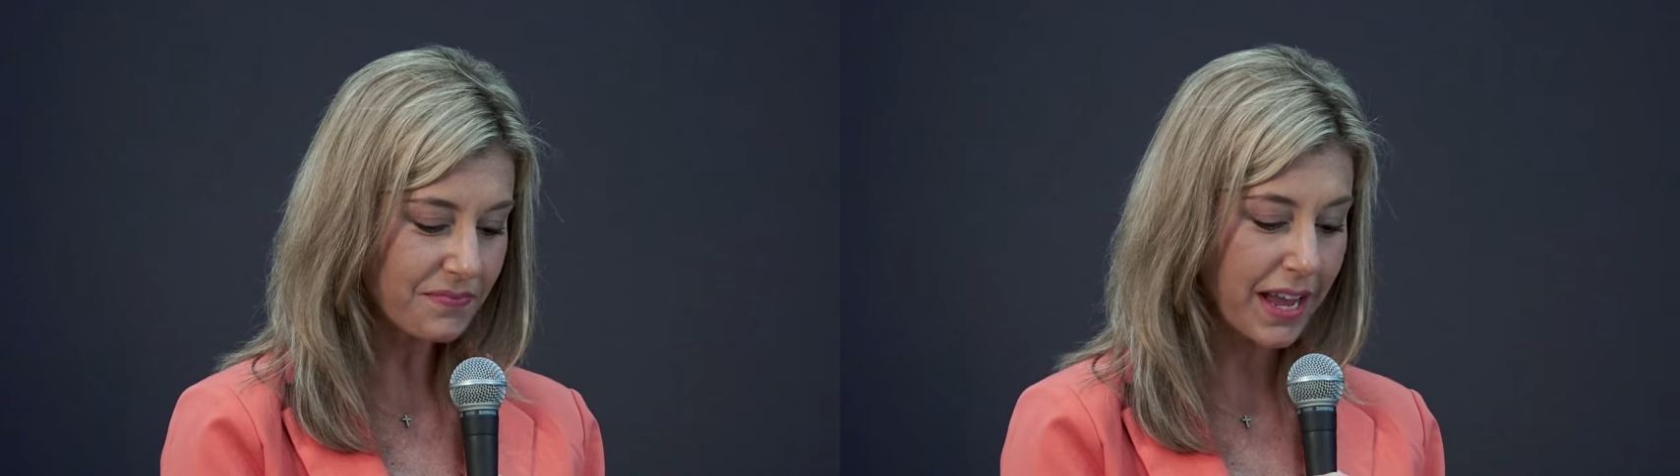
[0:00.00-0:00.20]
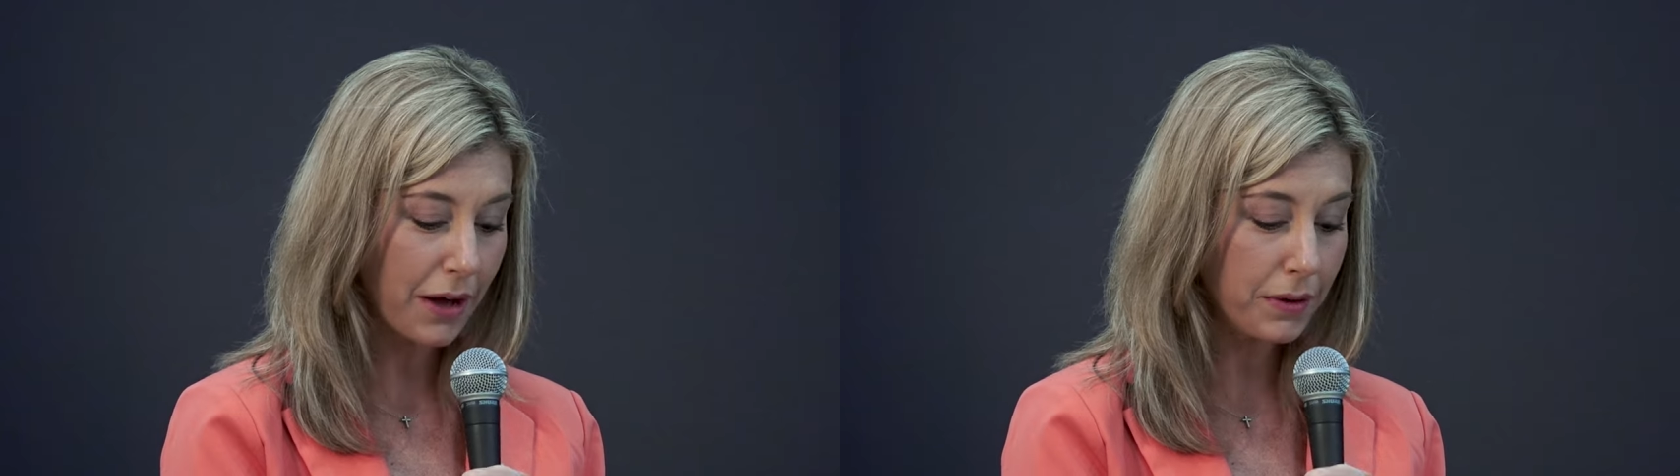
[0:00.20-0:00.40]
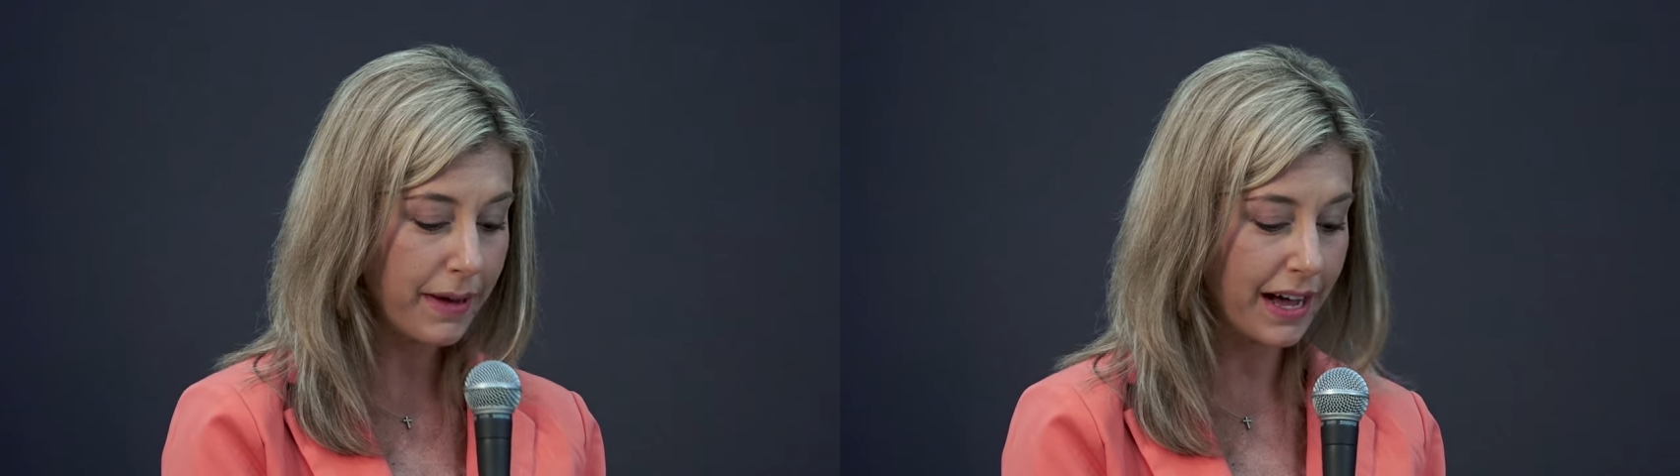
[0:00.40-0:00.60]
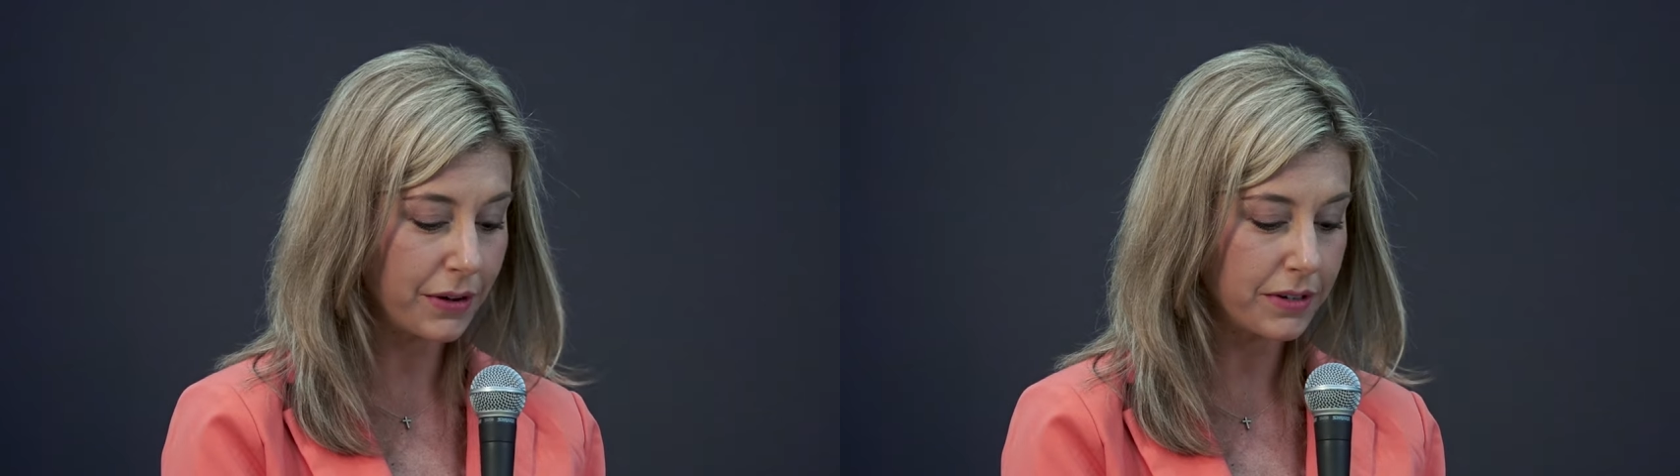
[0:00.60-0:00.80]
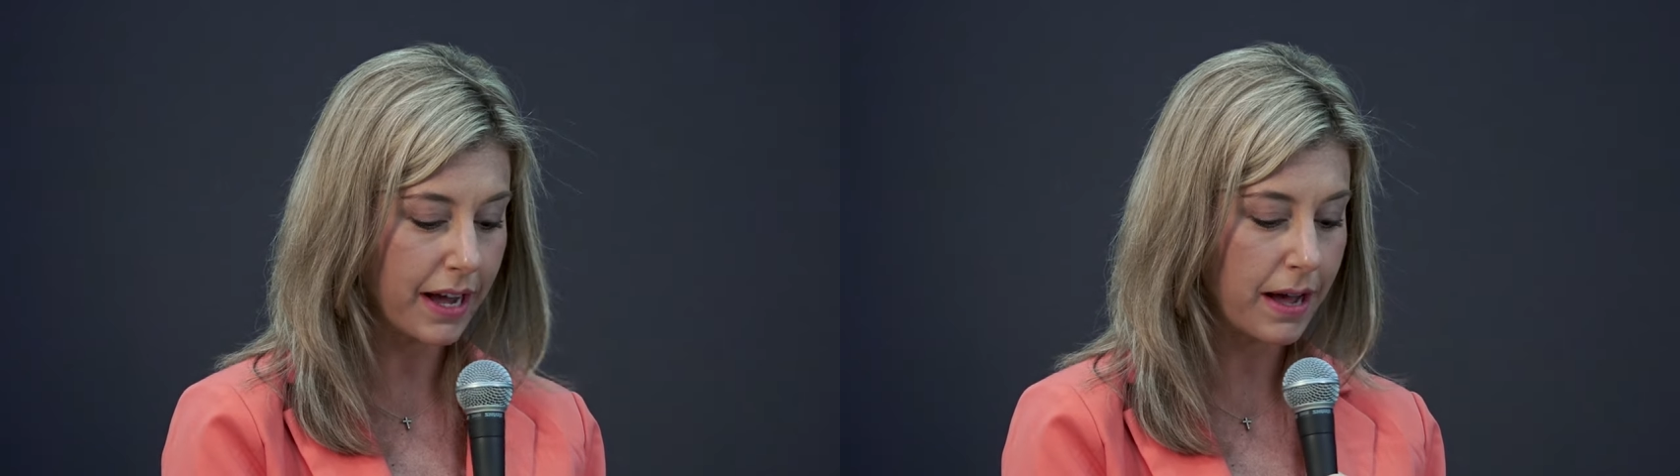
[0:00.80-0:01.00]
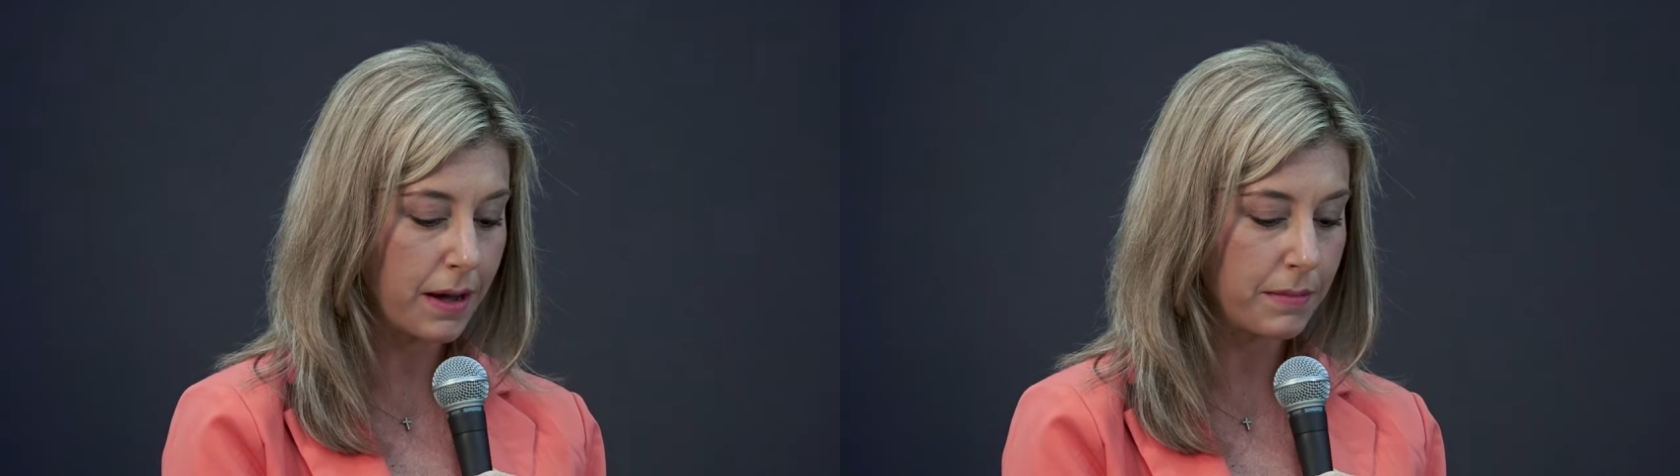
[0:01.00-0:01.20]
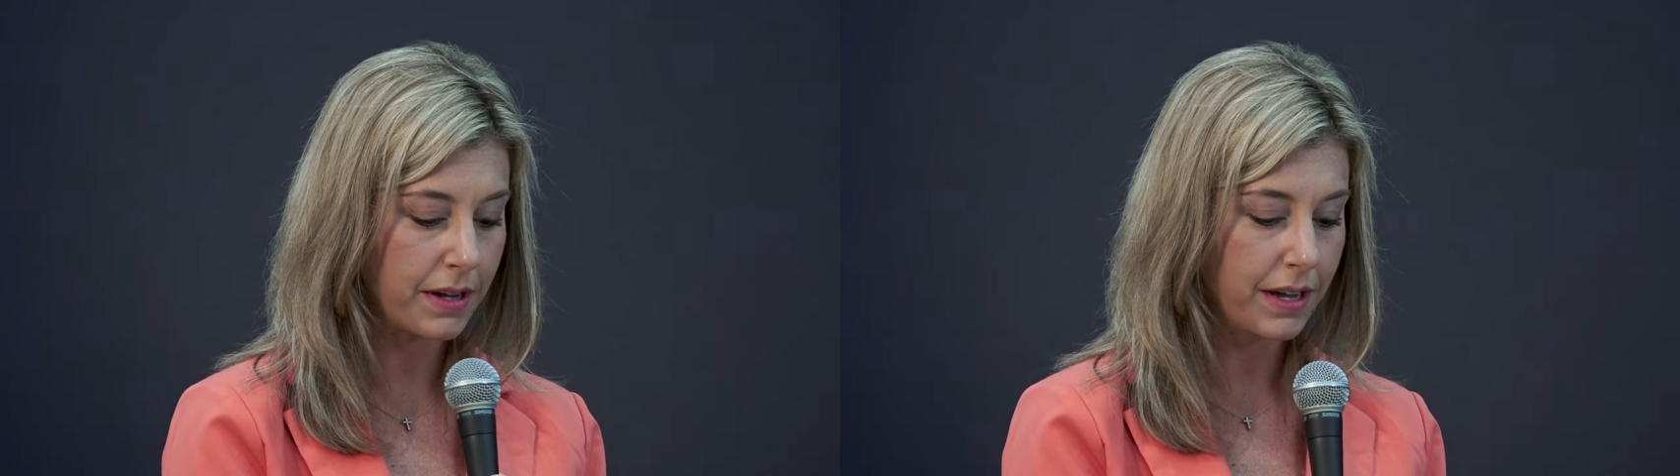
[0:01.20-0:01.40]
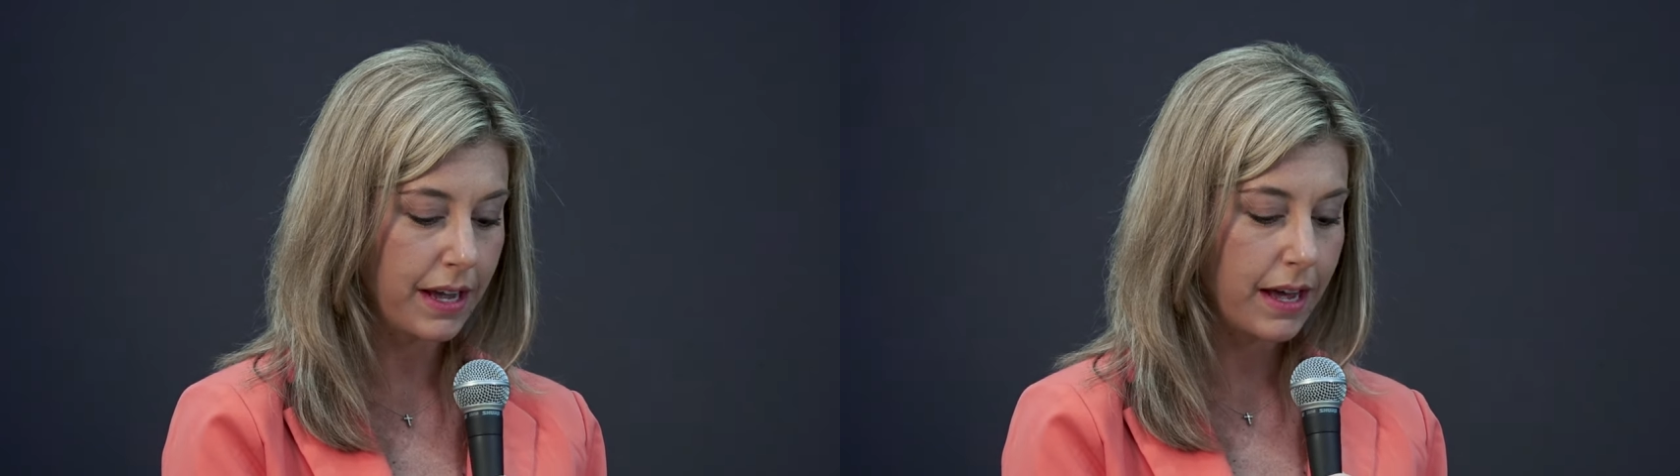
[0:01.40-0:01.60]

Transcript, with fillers: How about um,